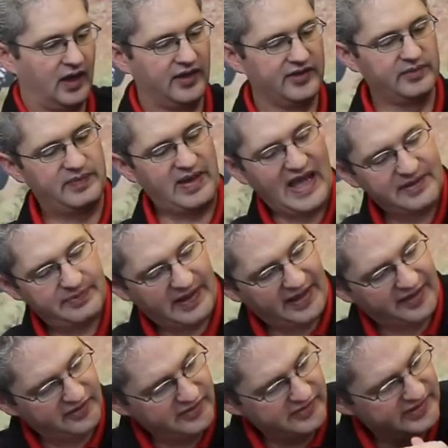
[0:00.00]
on the back
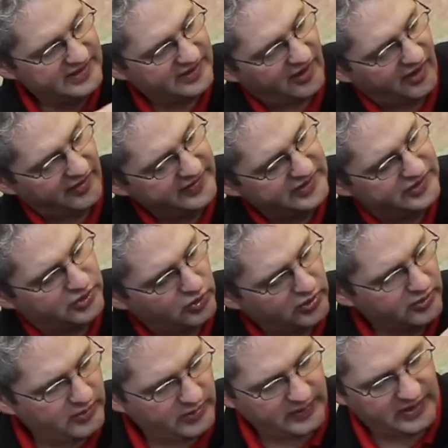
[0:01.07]
panel, on the
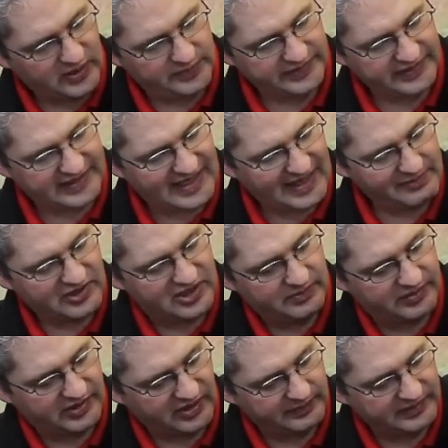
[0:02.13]
door where we open the camera
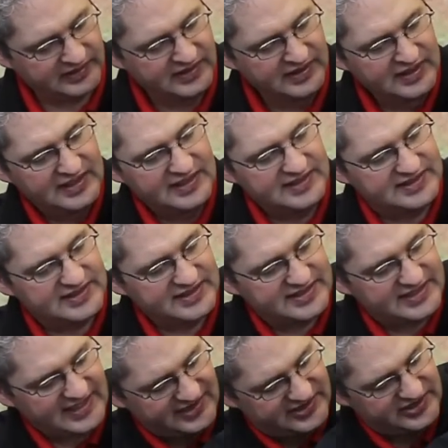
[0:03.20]
compartment, is this
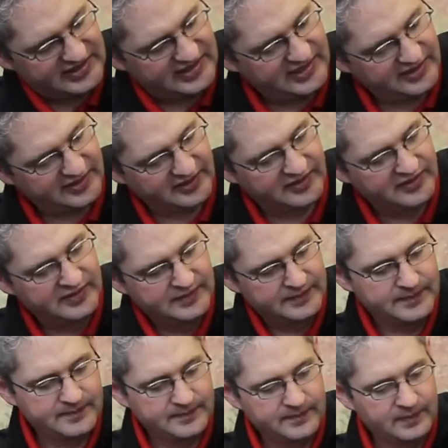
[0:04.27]
section here.
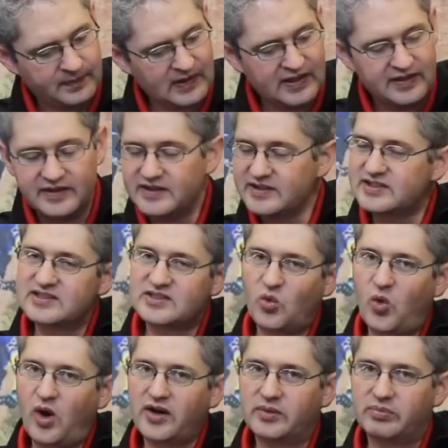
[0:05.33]
This is a
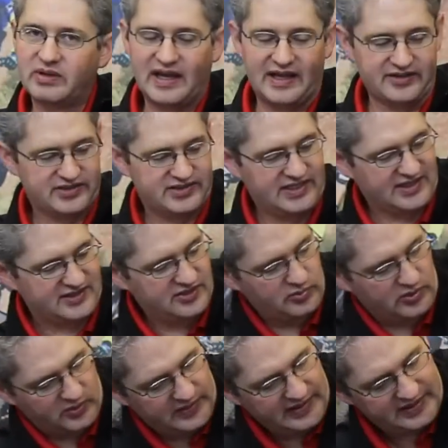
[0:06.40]
water bladder
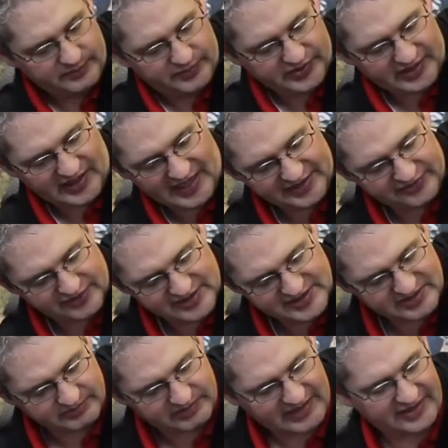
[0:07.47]
section where we can put a
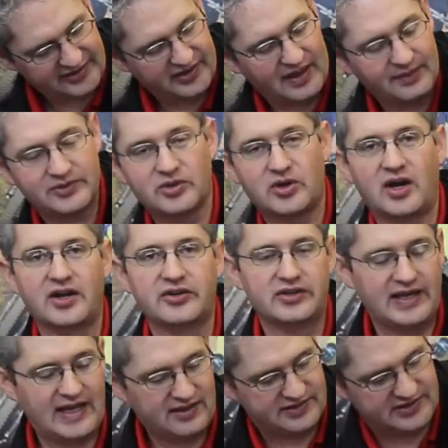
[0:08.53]
hydration bladder up to
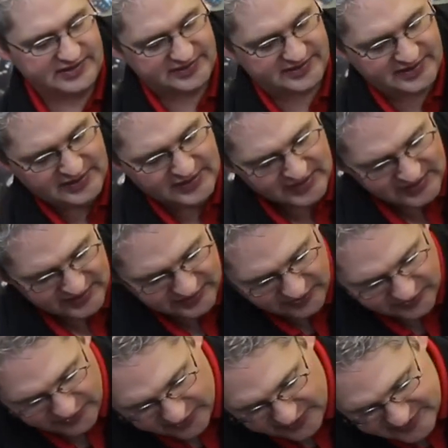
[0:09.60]
100 ounces.
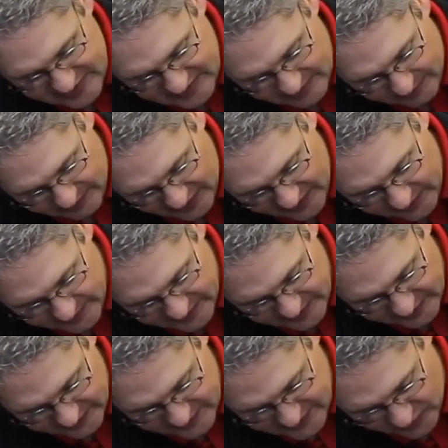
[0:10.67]
You'll notice at the bottom that
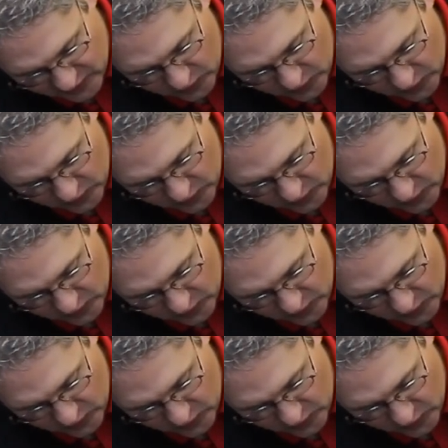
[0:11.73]
there is a